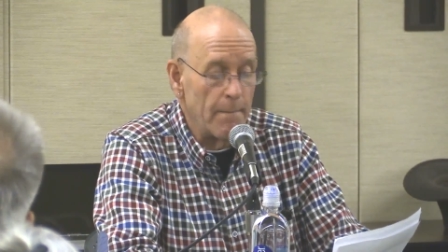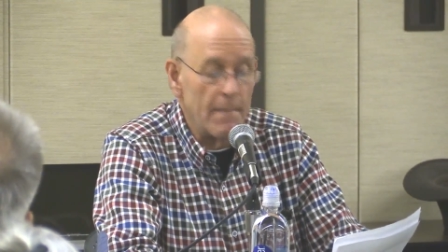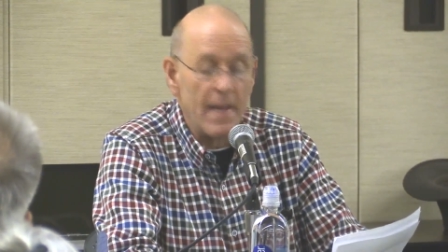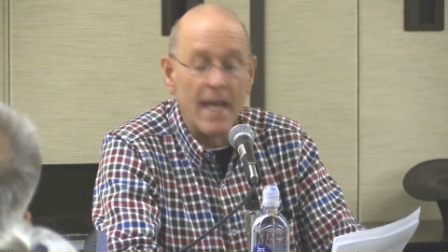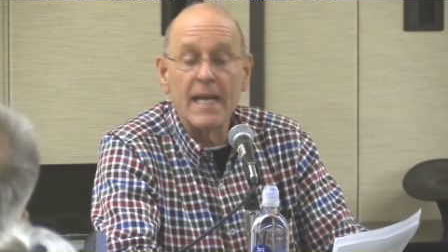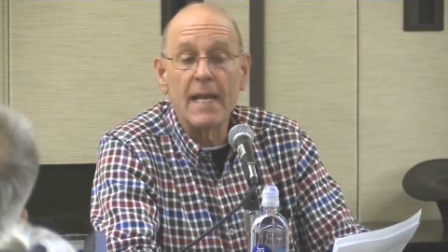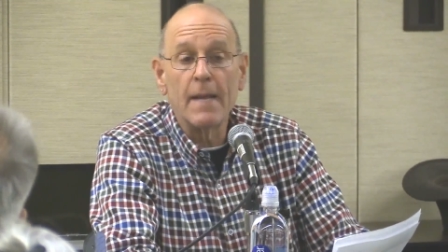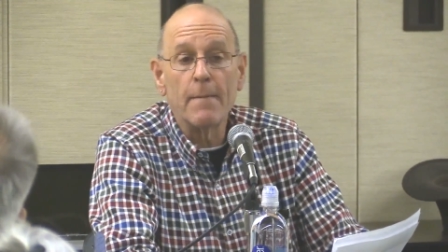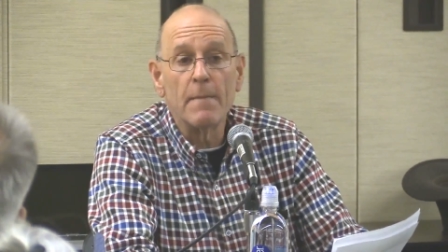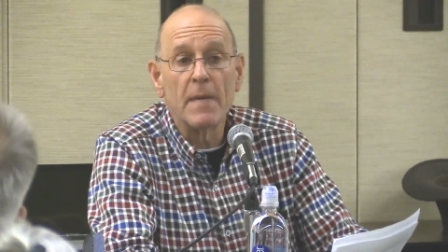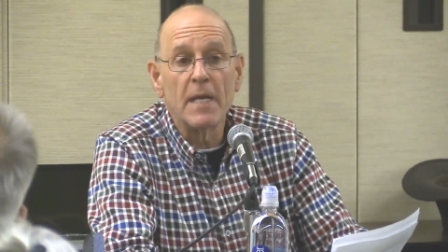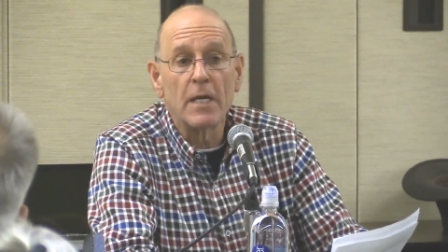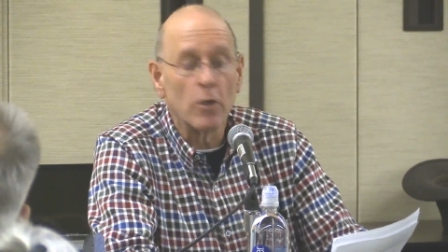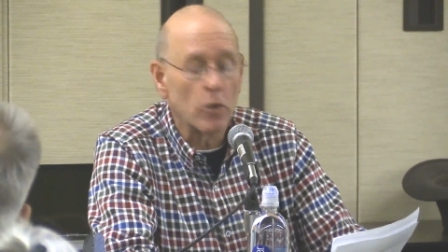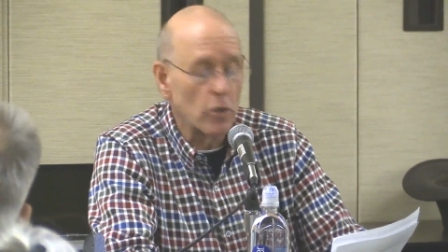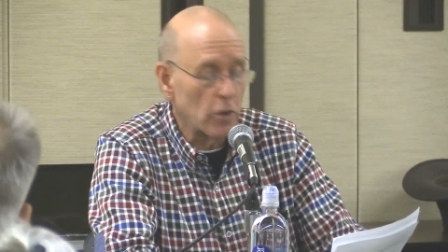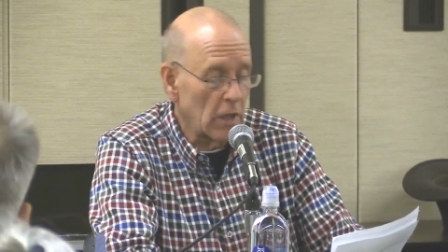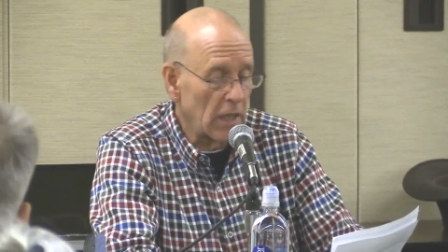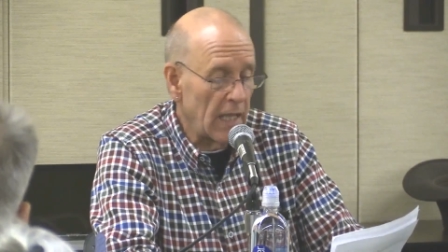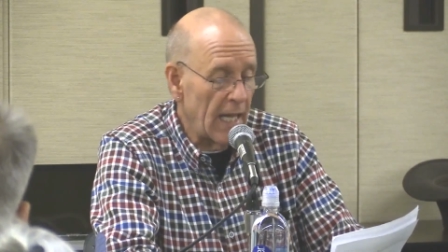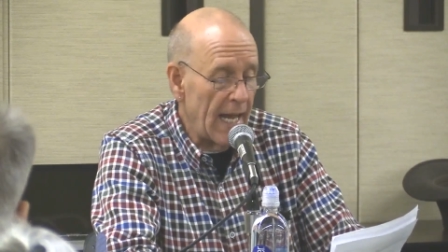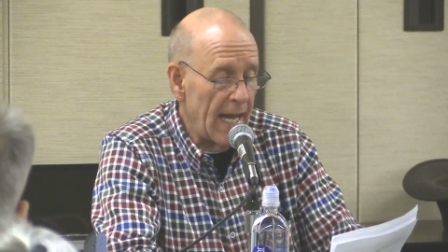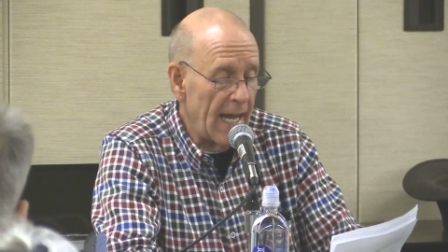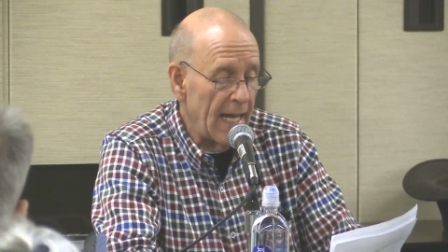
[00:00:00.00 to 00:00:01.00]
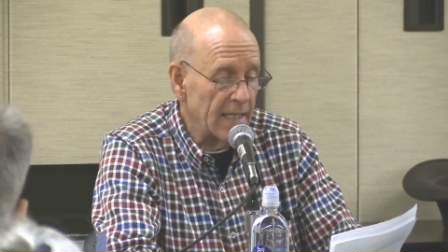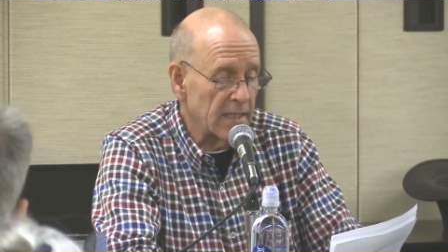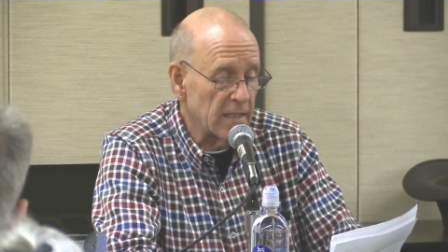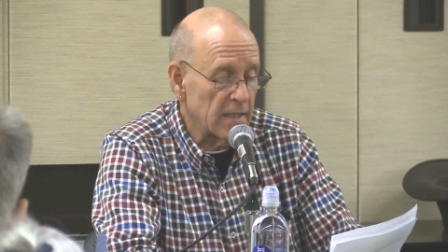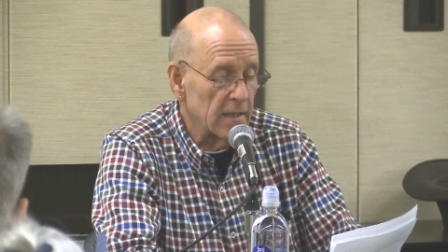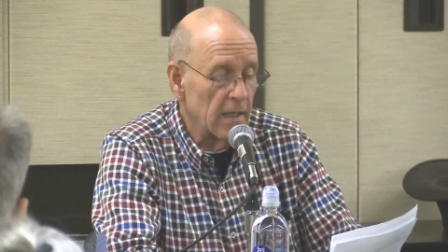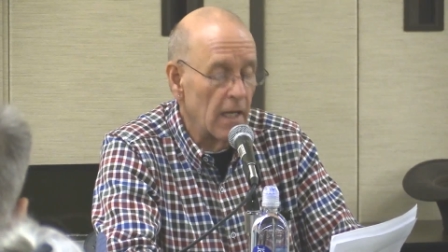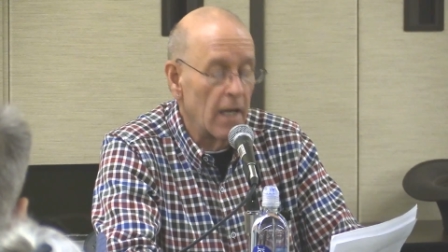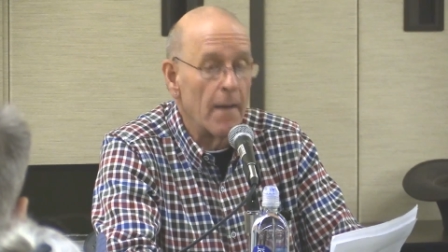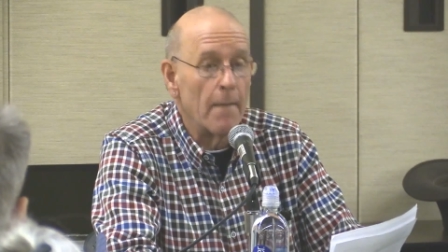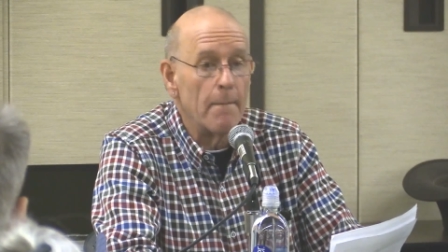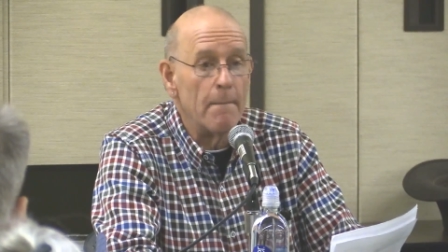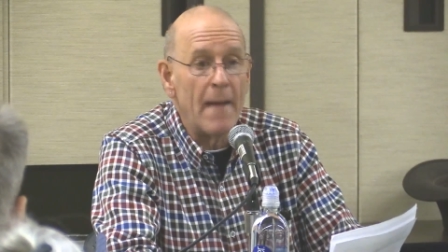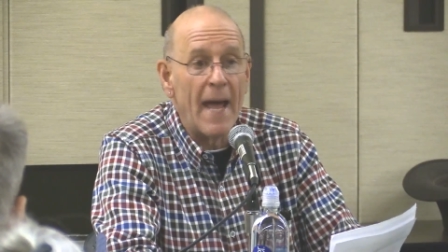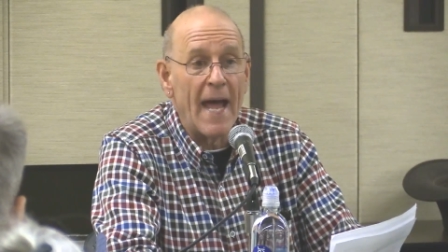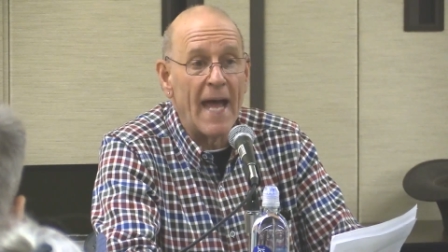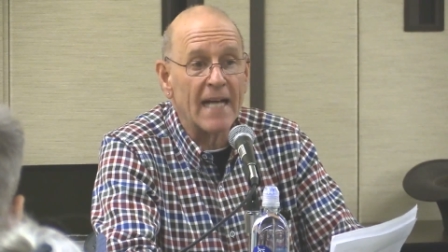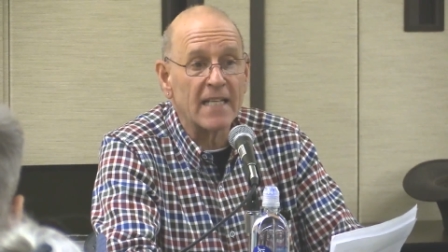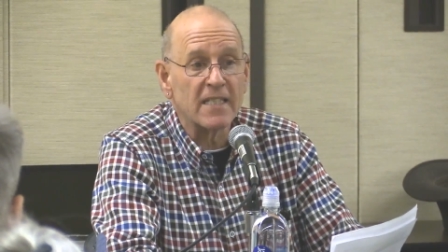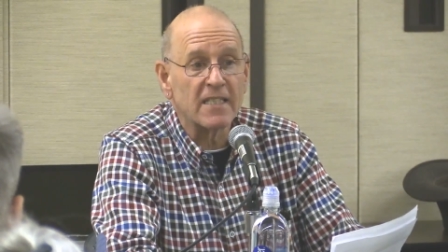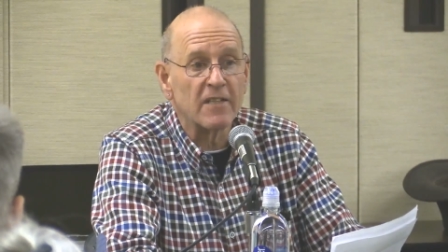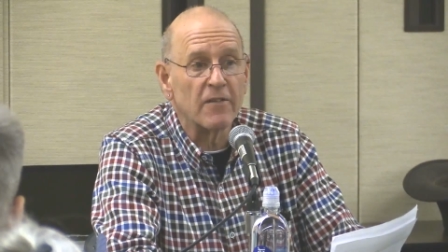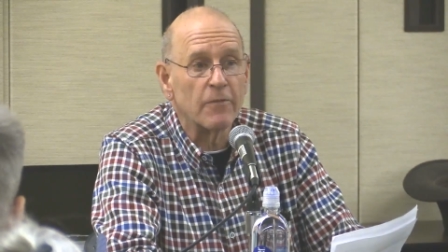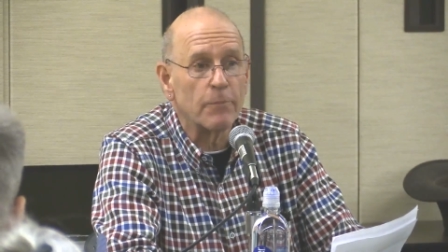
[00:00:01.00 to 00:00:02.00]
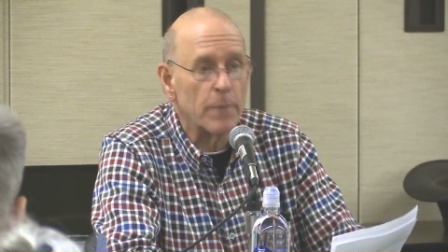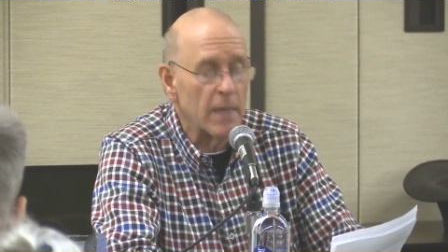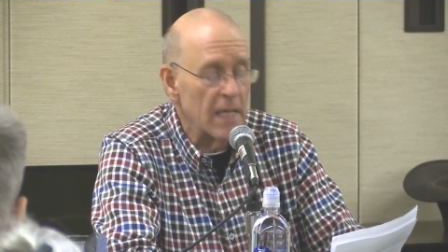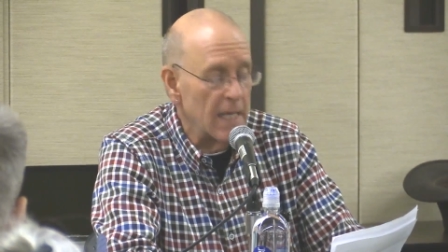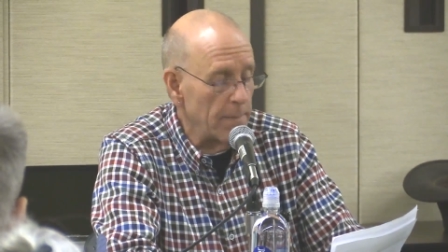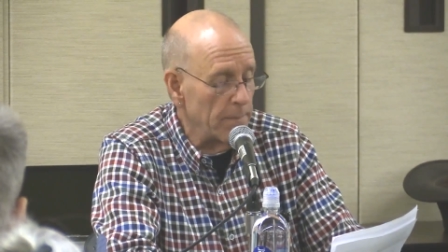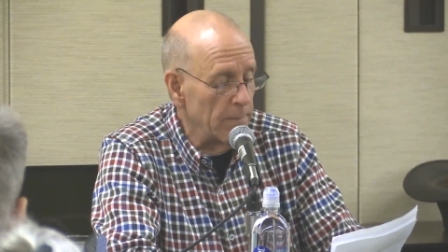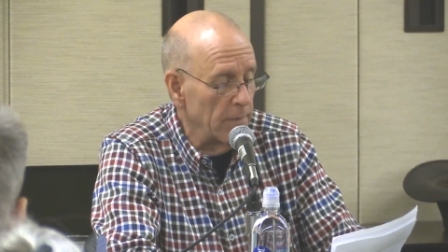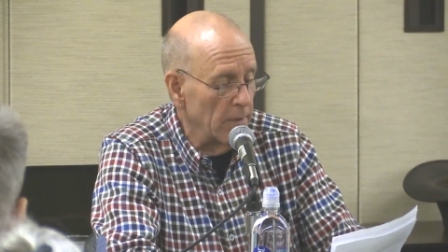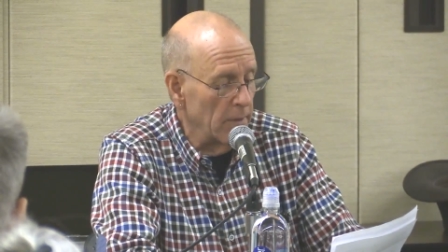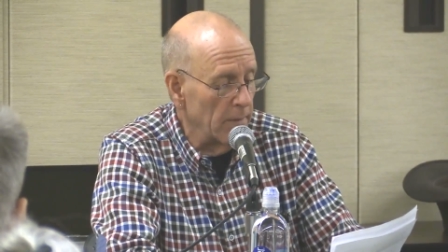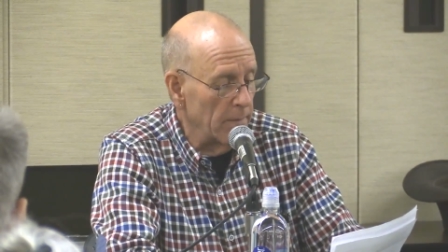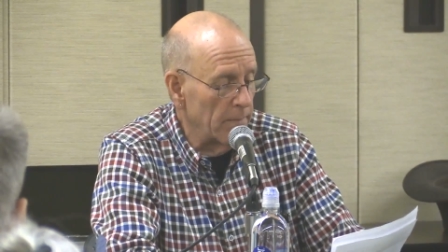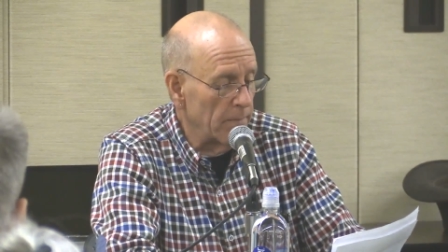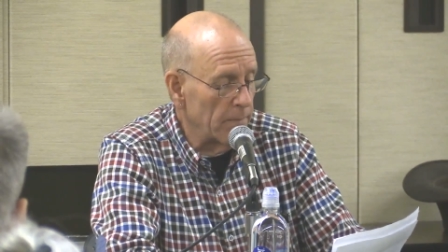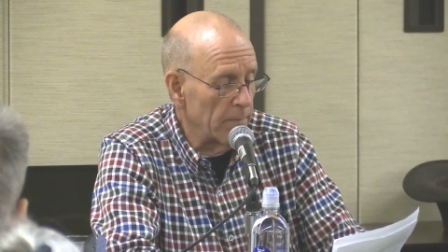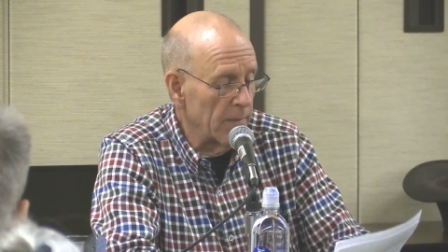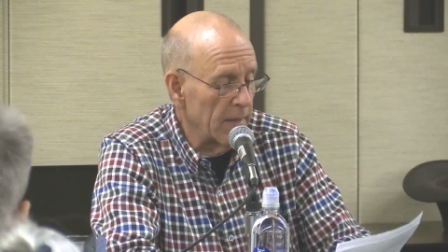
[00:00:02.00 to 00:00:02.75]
many middle class mass of people.